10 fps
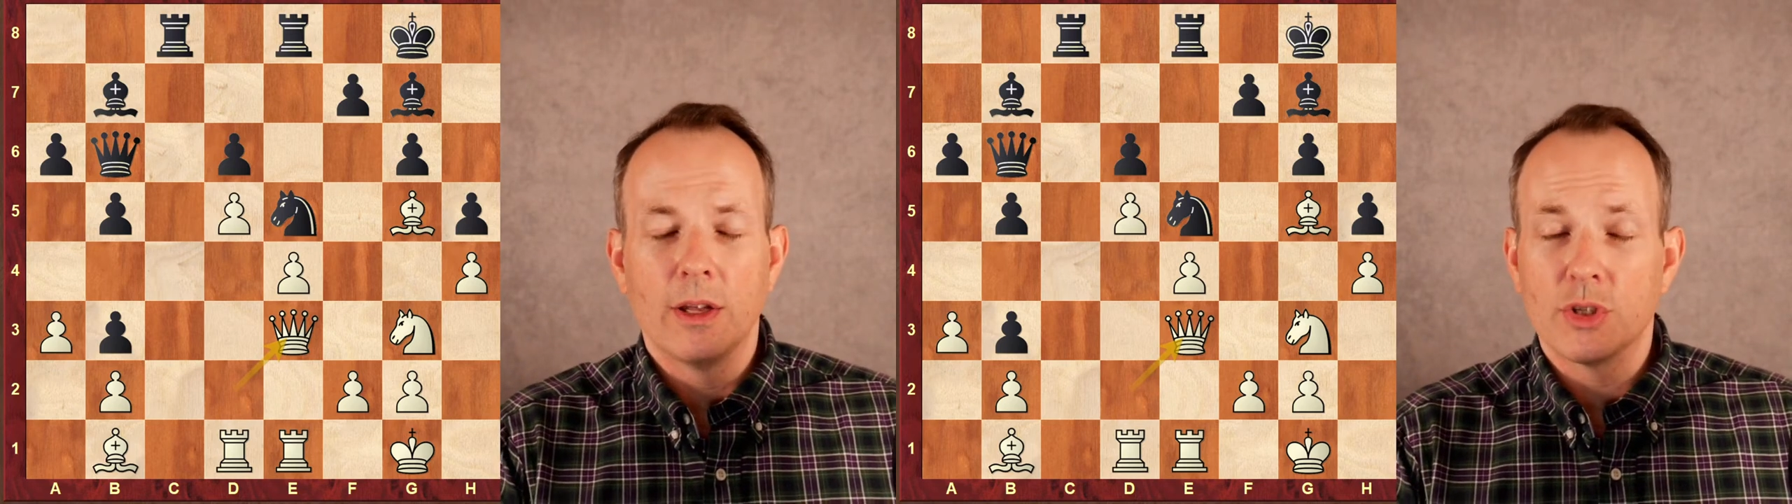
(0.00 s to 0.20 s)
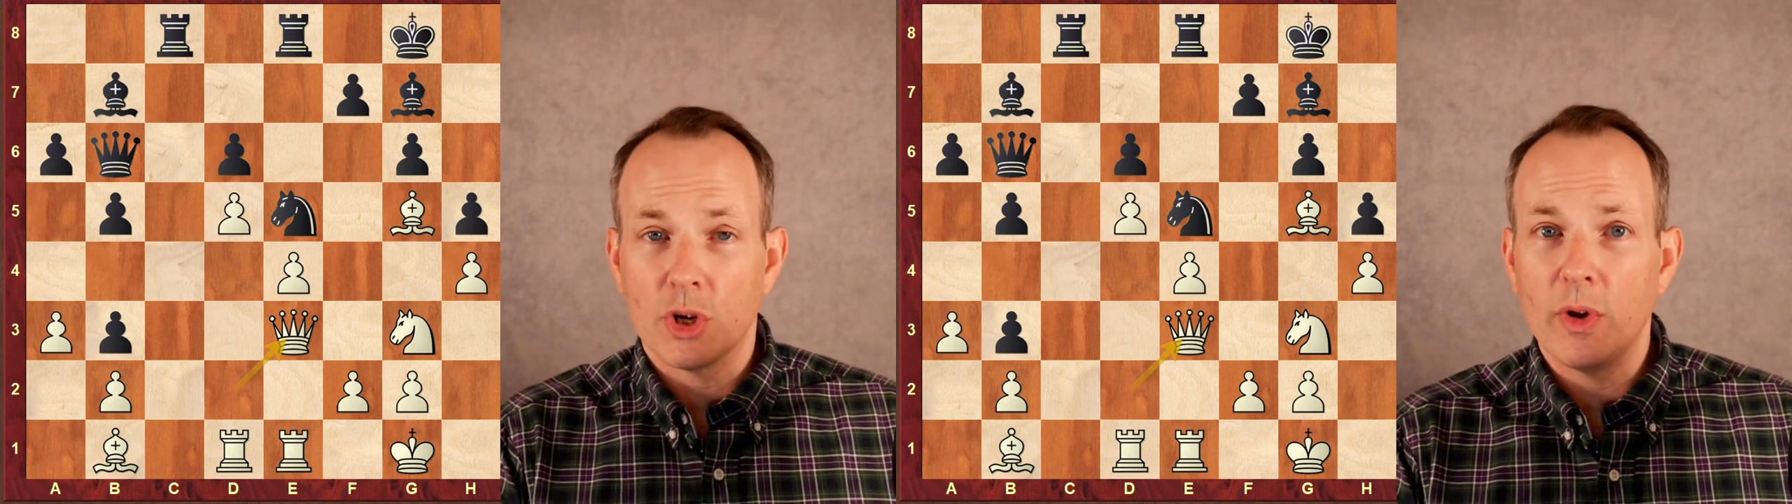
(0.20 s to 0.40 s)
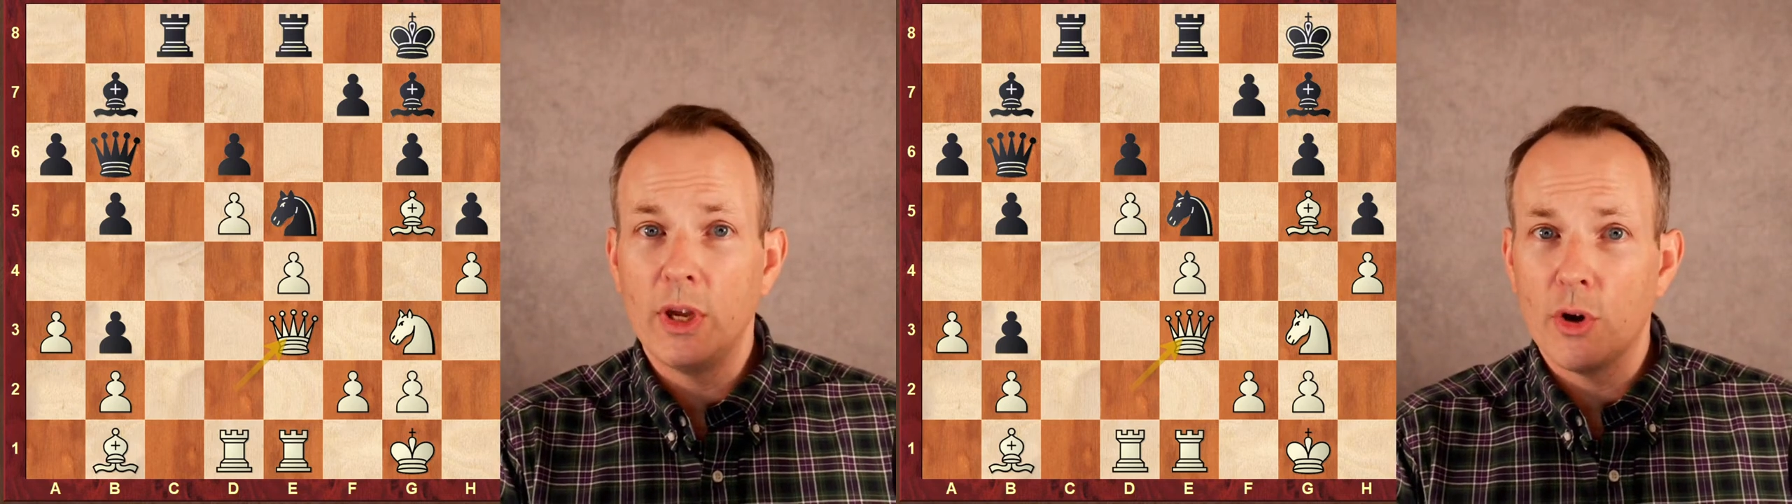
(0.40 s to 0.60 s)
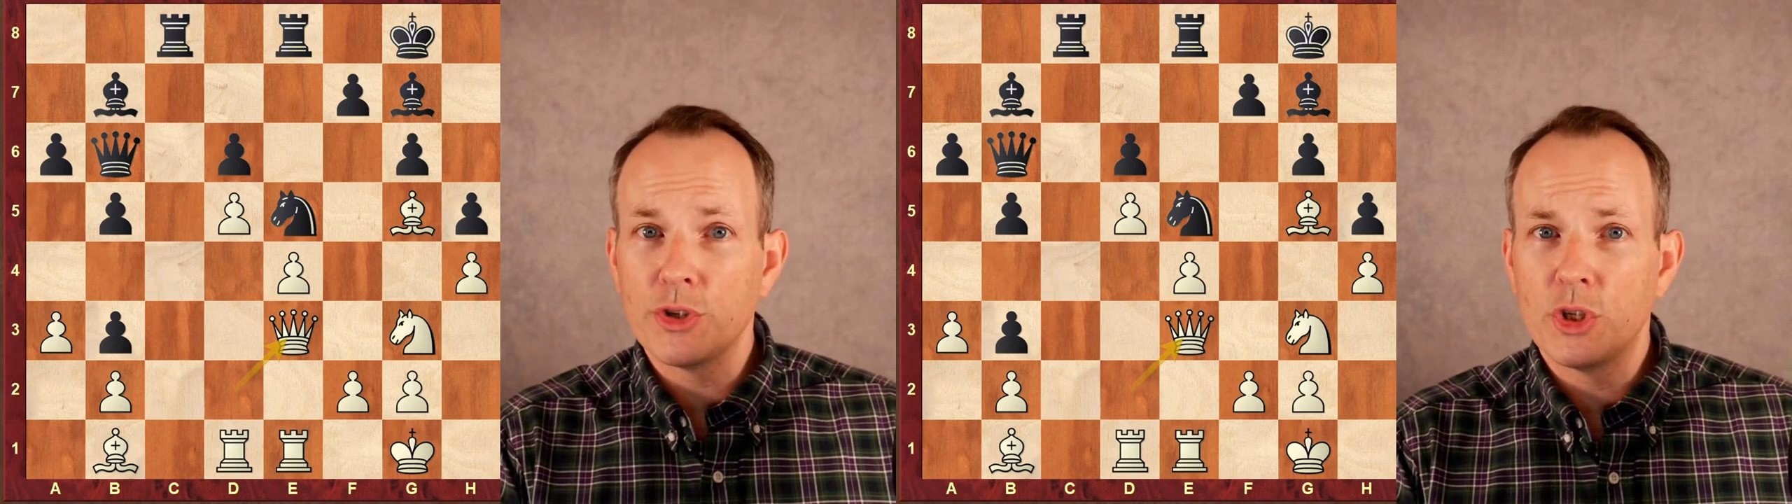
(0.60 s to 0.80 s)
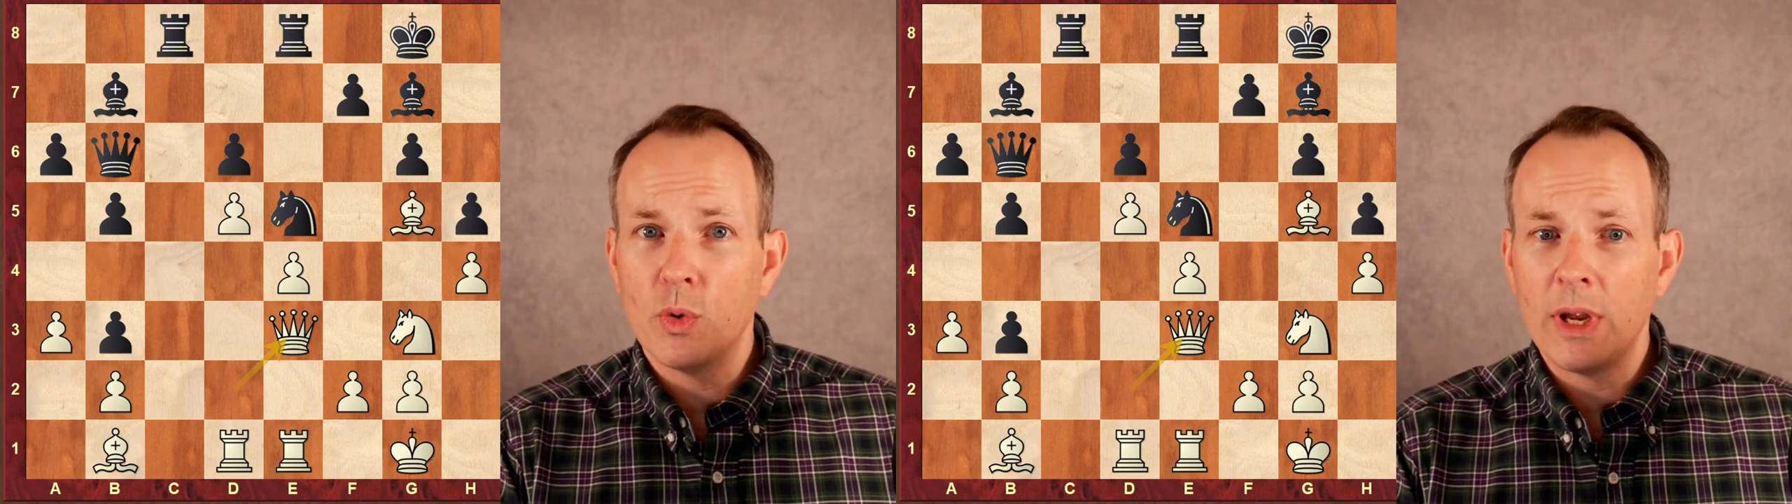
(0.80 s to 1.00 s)
So he goes
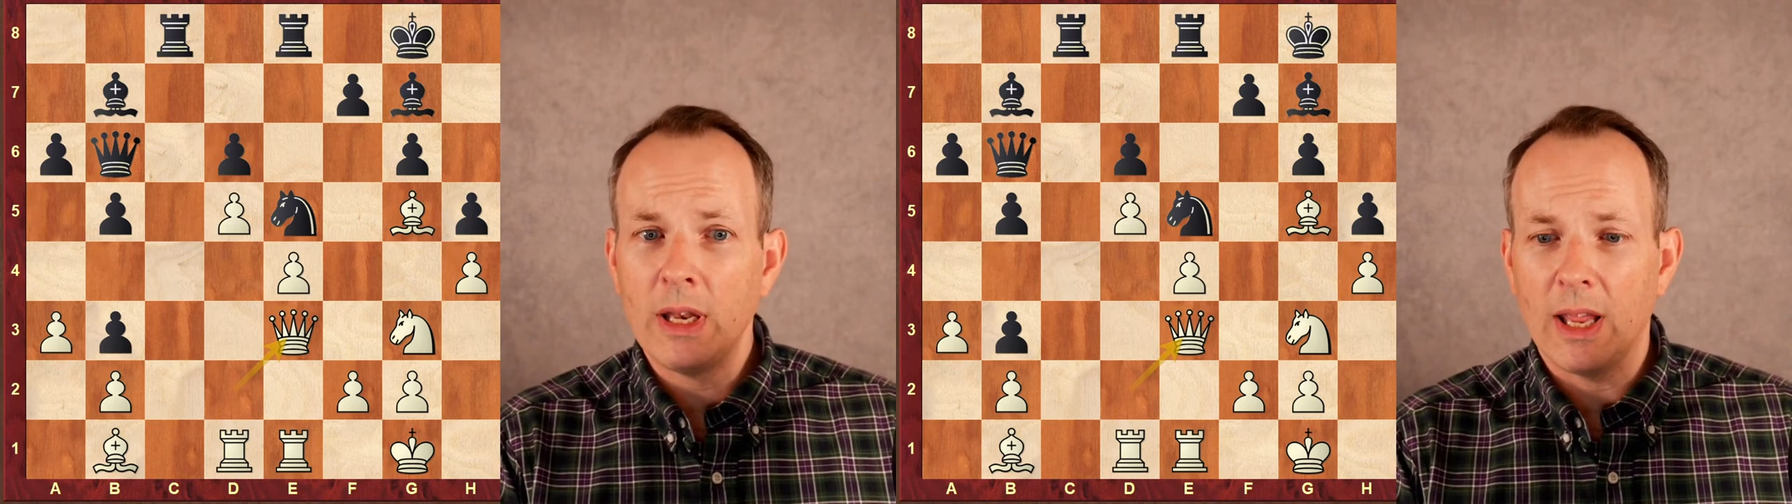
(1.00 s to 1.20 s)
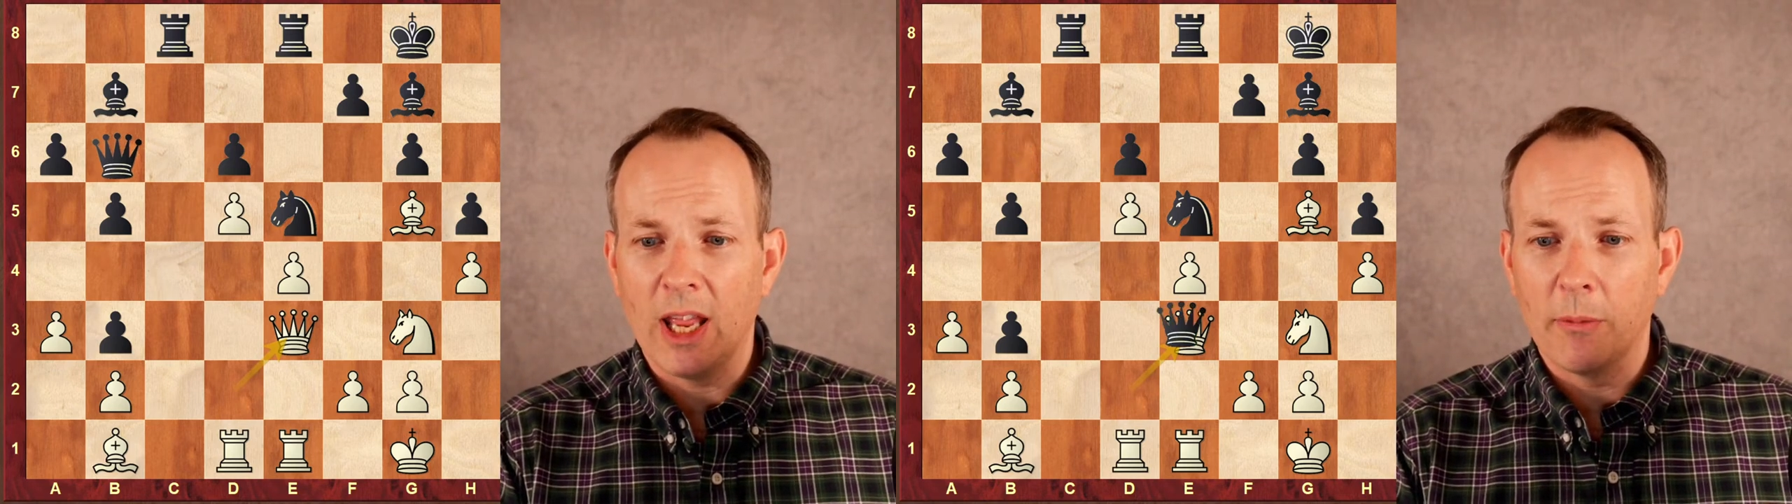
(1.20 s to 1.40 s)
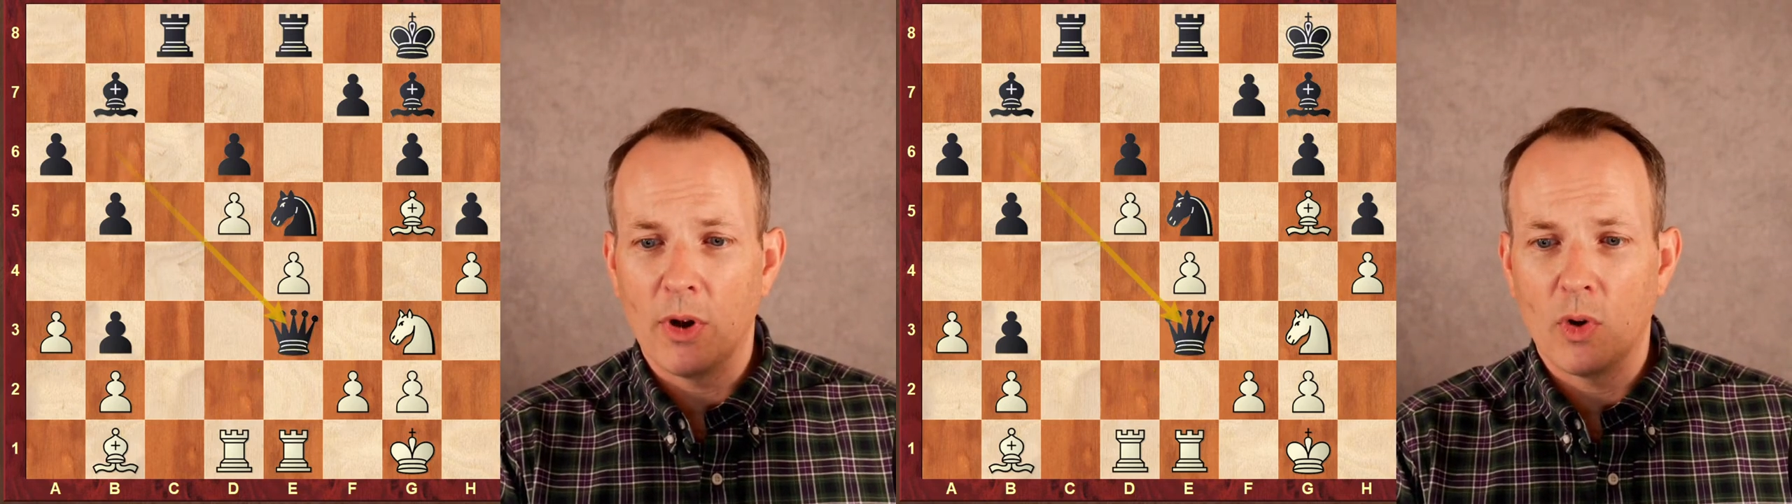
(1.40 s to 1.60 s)
into an endgame.